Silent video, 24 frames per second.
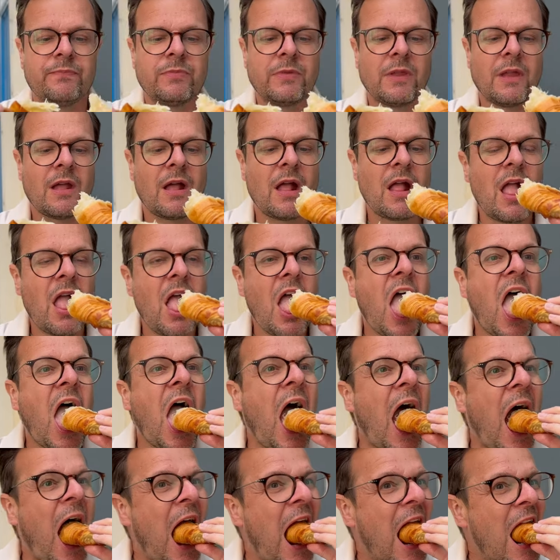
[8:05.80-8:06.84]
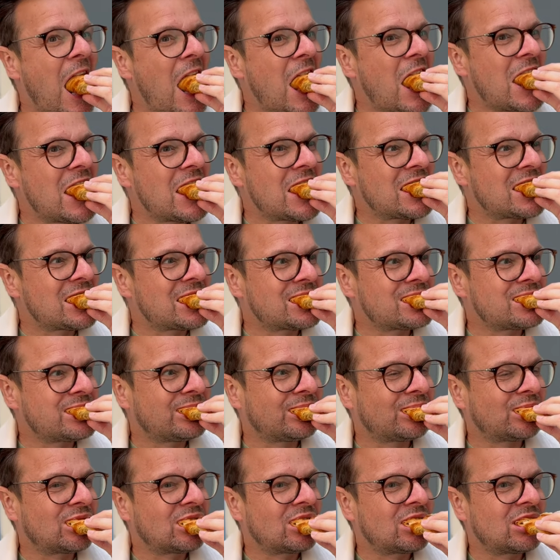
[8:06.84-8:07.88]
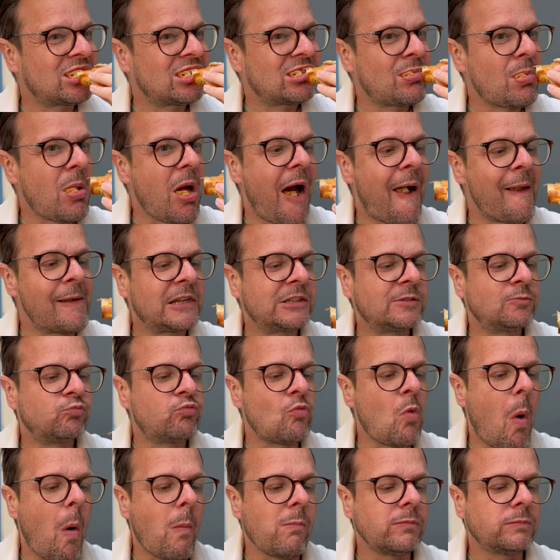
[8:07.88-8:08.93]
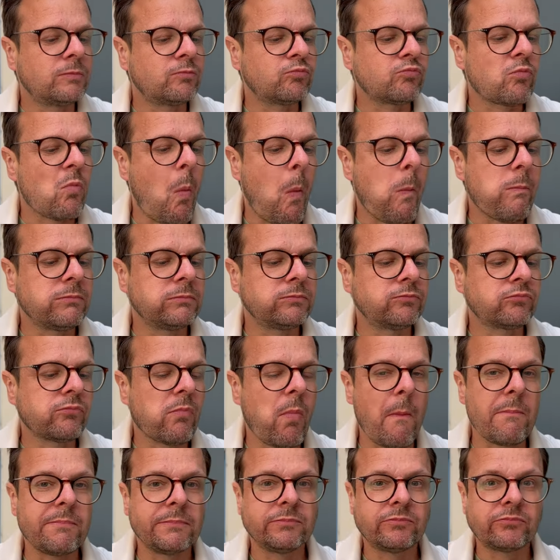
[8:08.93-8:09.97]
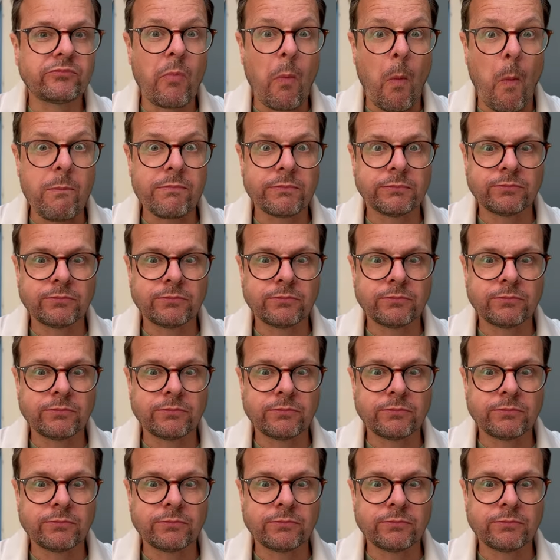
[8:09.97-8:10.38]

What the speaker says: No one is speaking in this clip.